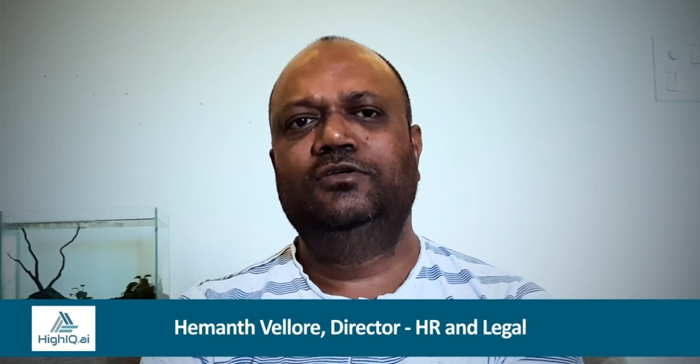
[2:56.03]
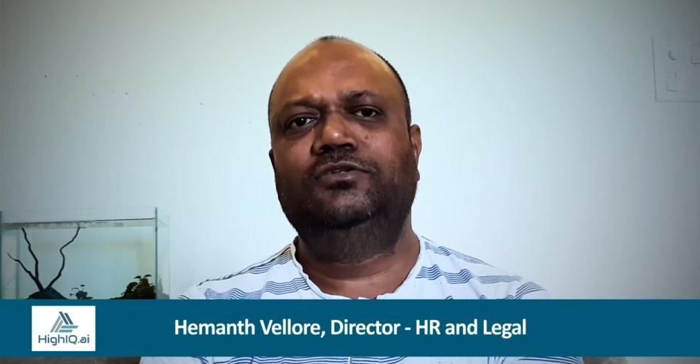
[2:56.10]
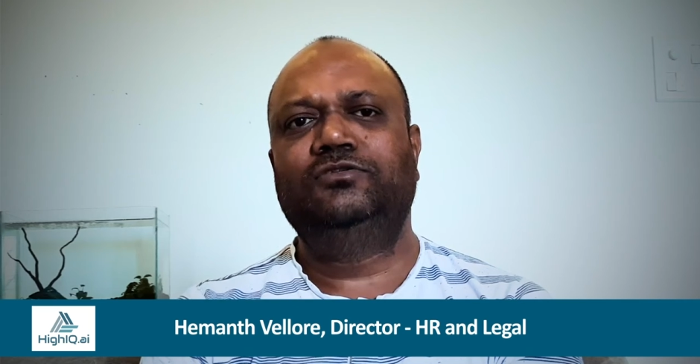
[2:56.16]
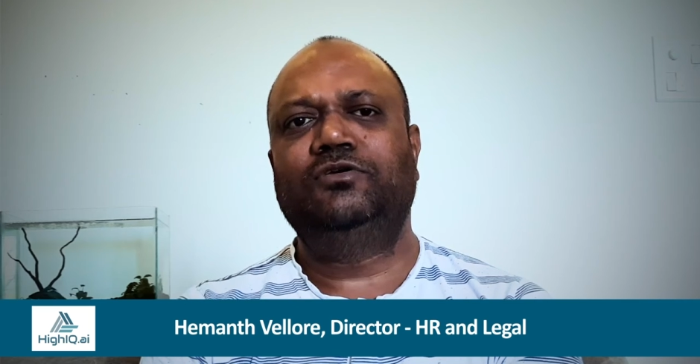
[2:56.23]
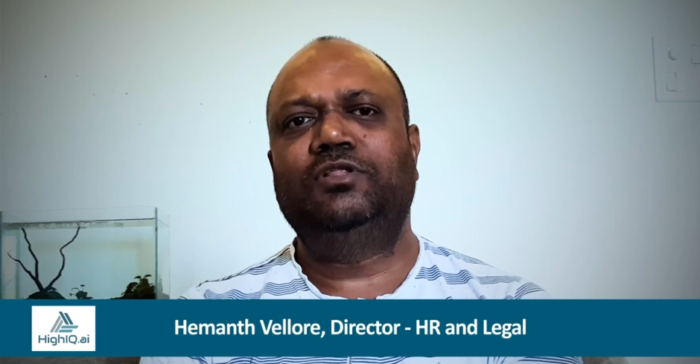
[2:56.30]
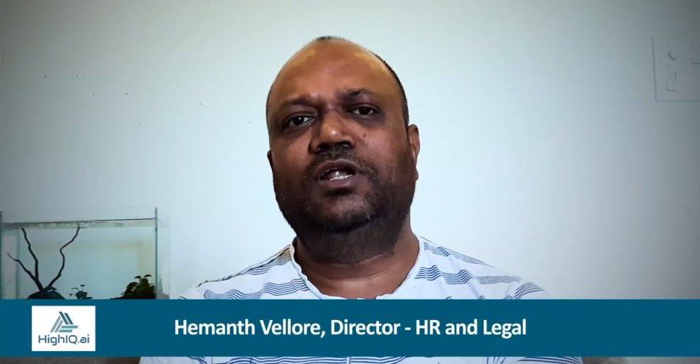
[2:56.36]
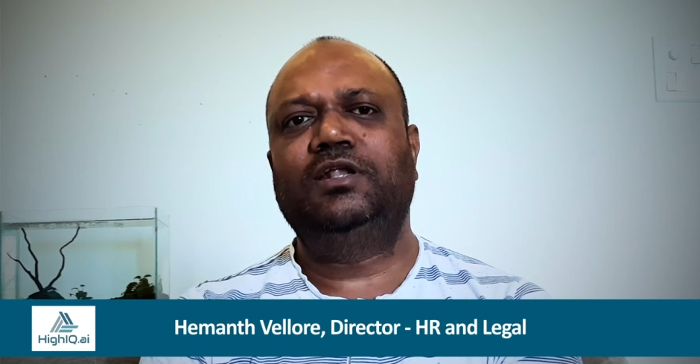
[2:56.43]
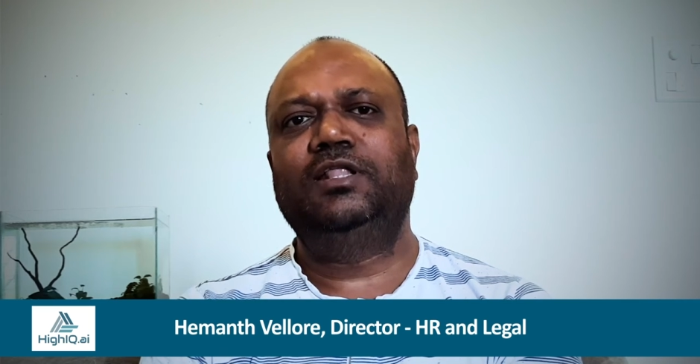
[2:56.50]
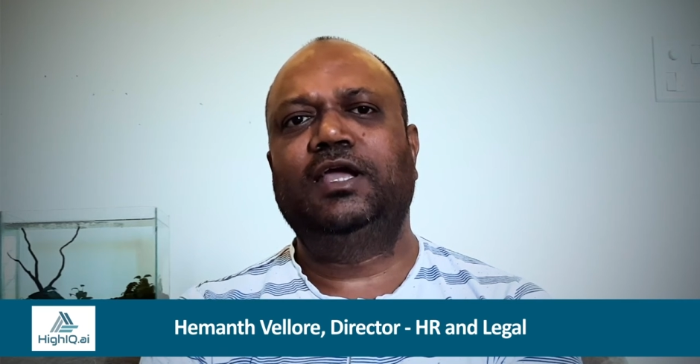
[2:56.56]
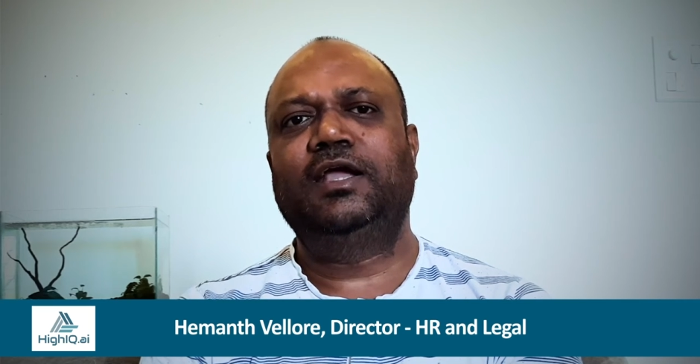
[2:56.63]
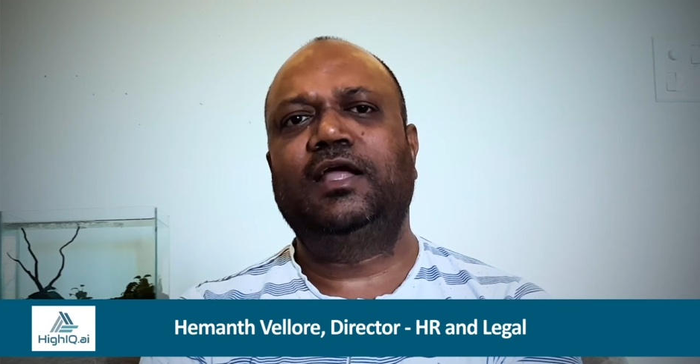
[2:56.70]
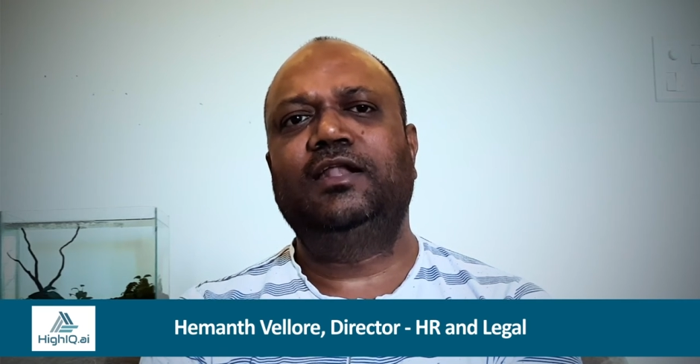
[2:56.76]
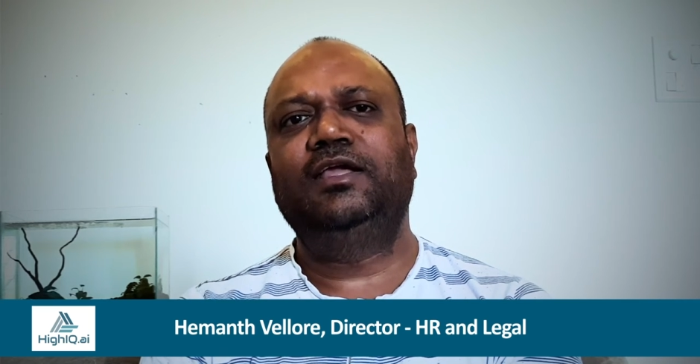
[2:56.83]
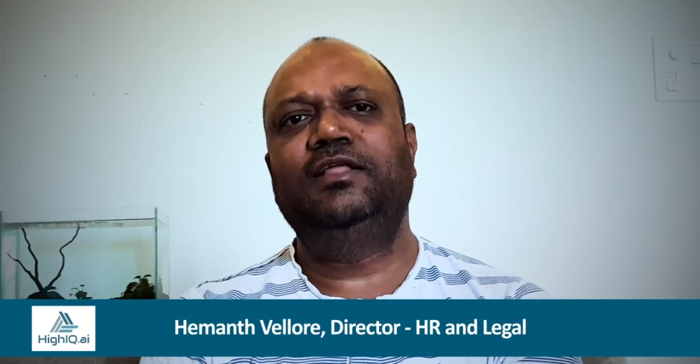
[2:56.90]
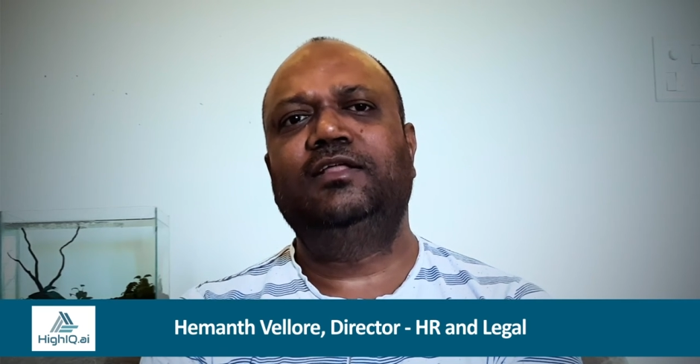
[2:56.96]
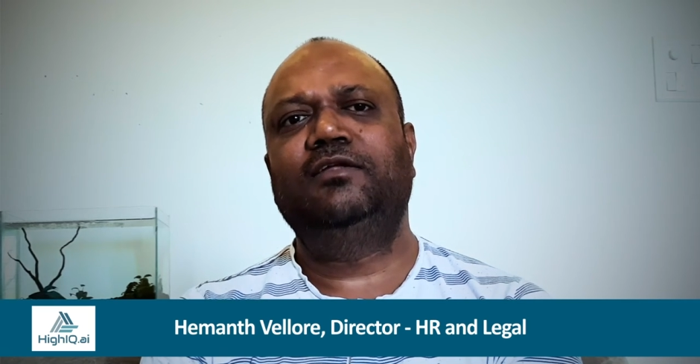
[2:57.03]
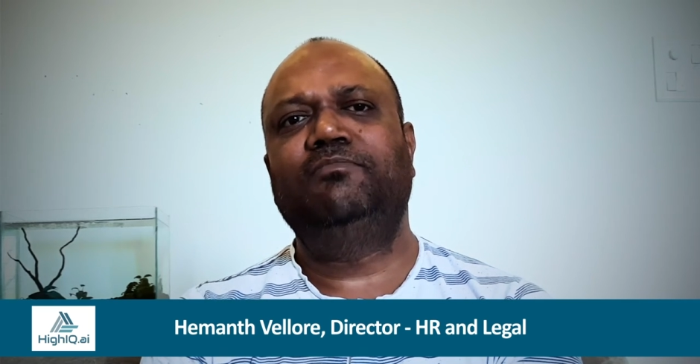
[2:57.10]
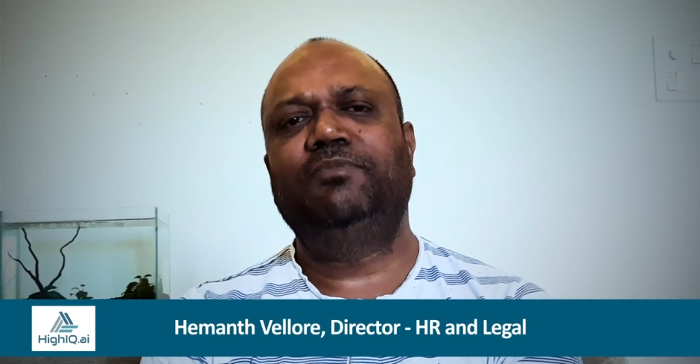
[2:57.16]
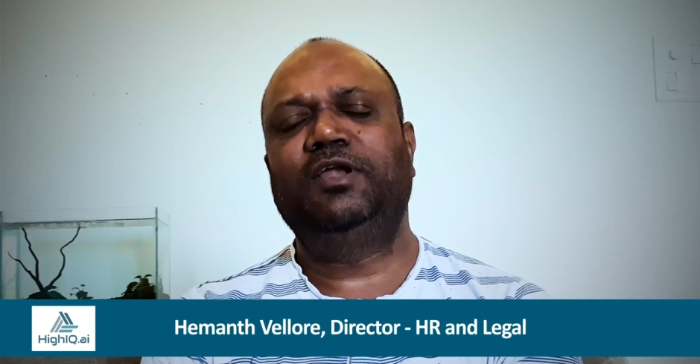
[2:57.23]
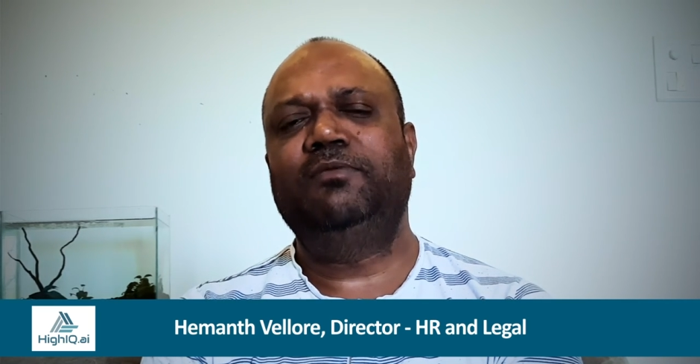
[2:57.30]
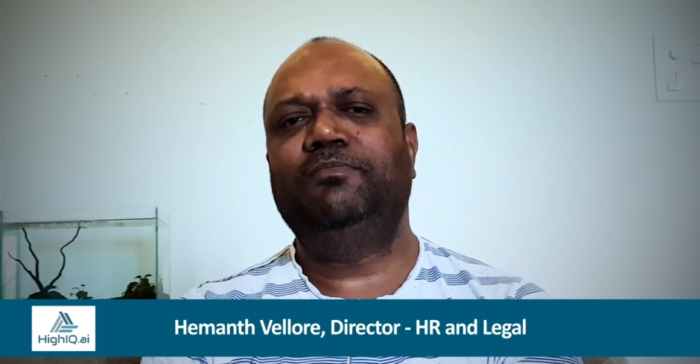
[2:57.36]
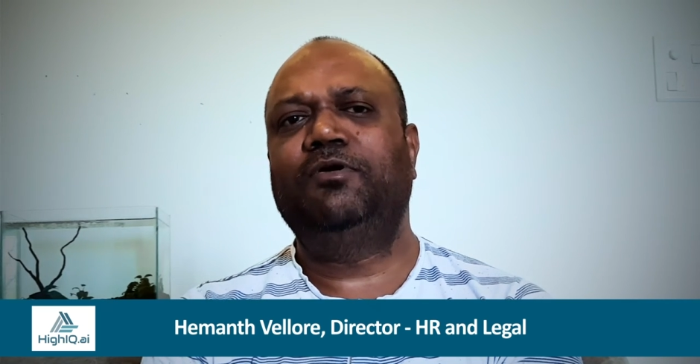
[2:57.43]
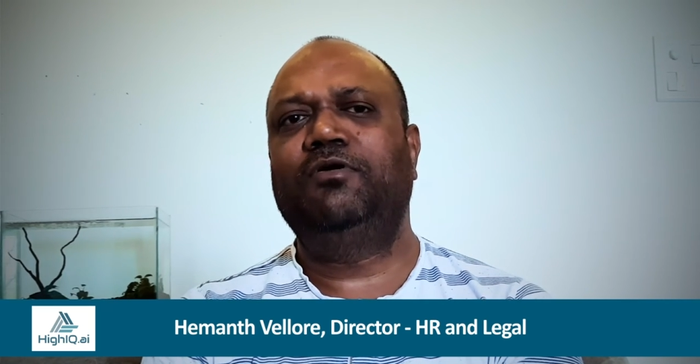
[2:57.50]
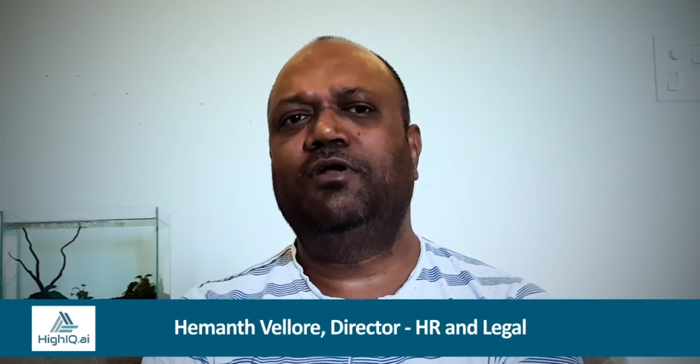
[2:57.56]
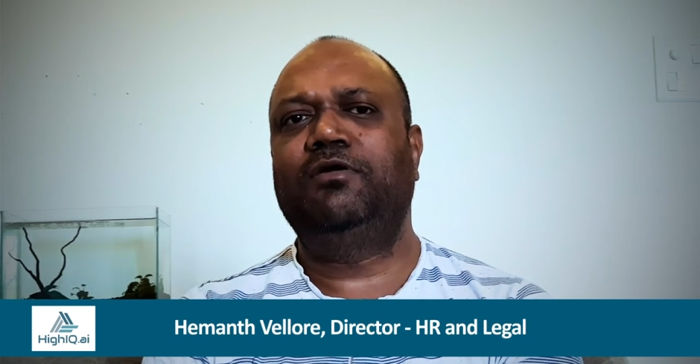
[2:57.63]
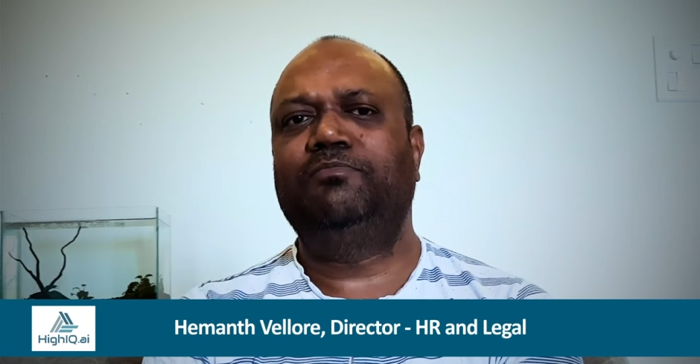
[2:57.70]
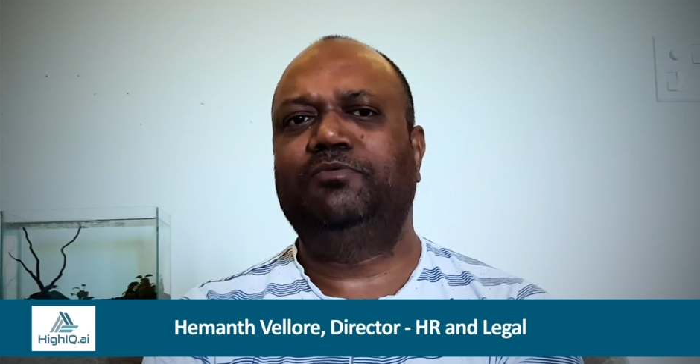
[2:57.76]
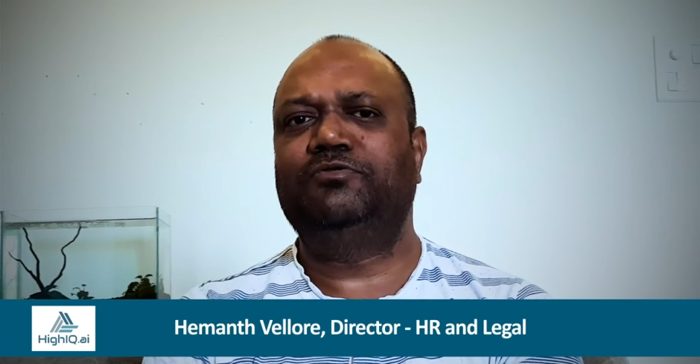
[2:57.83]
so that they can either prepone or